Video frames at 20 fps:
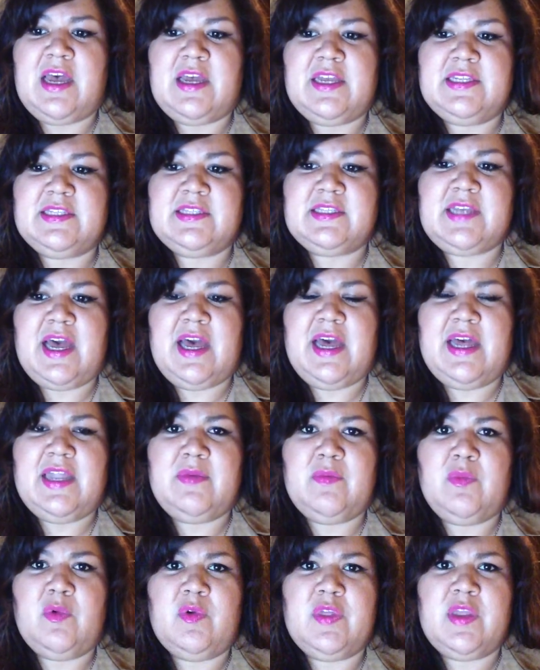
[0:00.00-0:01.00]
He's got
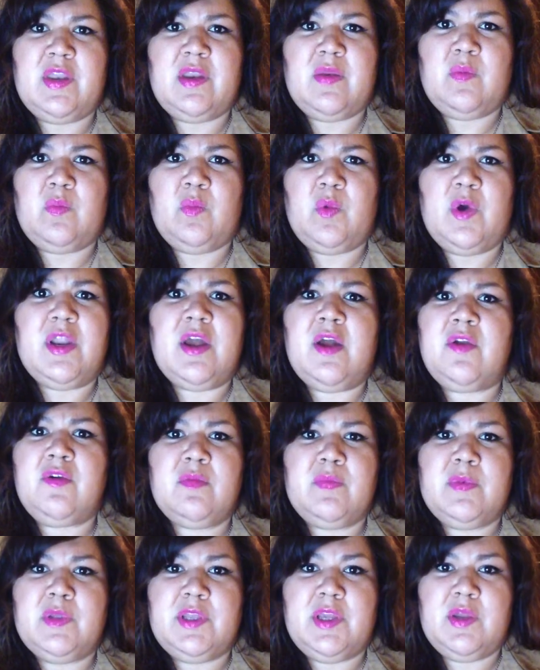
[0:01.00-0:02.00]
more than
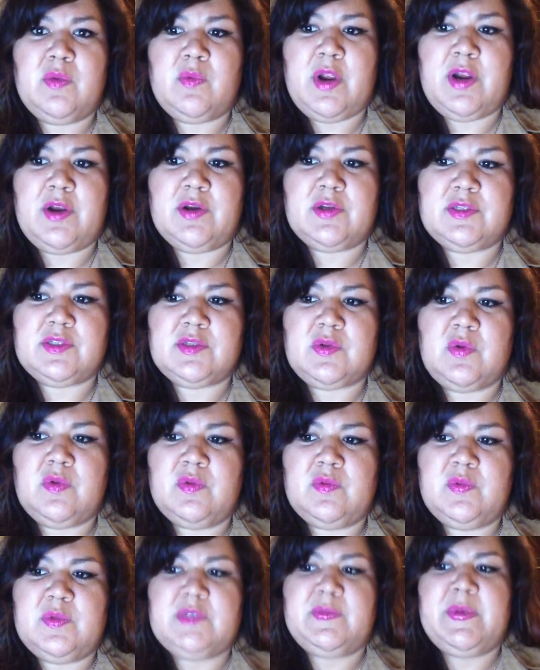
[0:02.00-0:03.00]
100 million records
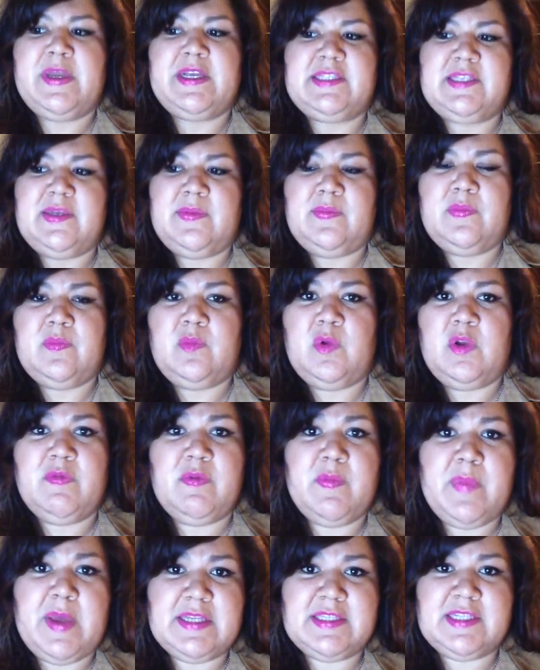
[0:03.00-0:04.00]
sold, which makes him one of
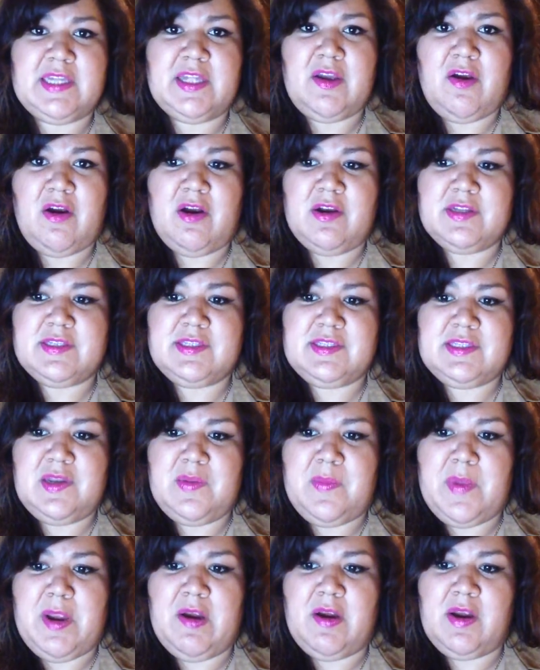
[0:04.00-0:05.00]
the best-selling artists in
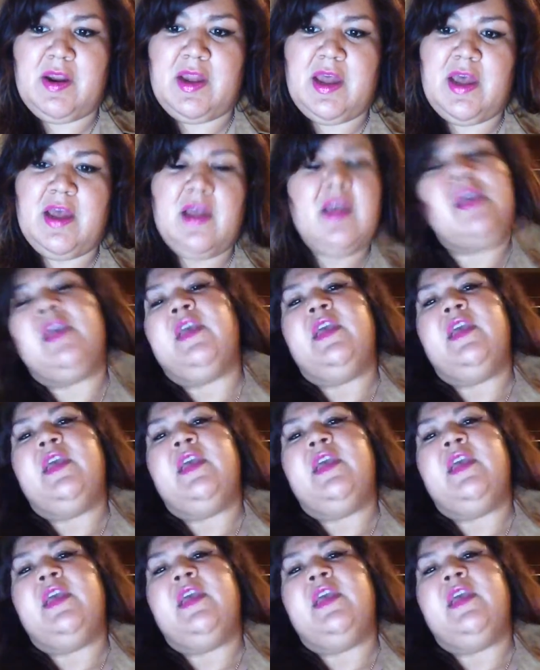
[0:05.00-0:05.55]
America.